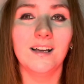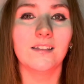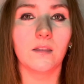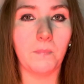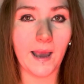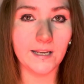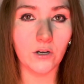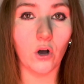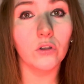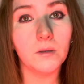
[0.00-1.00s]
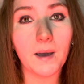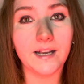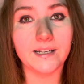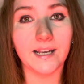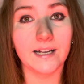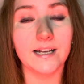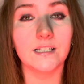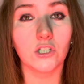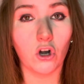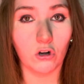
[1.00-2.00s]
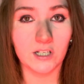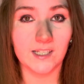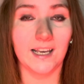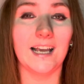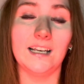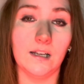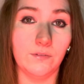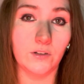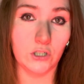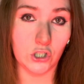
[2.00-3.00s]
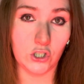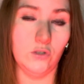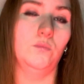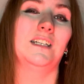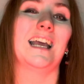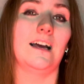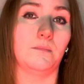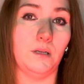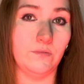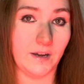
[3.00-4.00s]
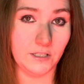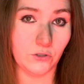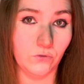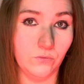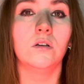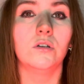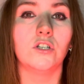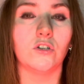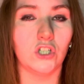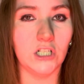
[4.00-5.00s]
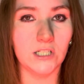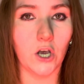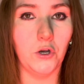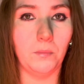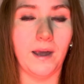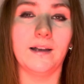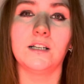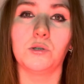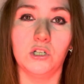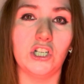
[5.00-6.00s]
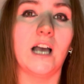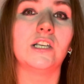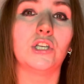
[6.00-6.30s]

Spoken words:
The paint on the painting is toxic and if consumed can be fatal. So she's hoping to ingest